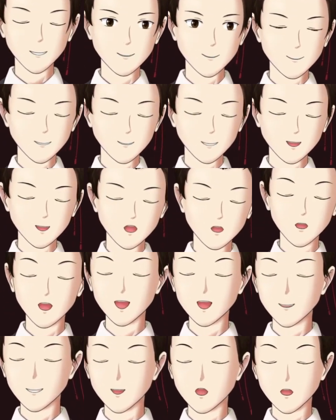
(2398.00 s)
the video
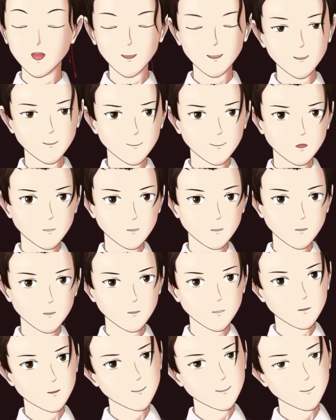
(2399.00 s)
was useful for your
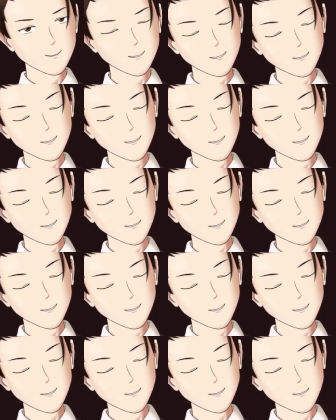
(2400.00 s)
reasoning,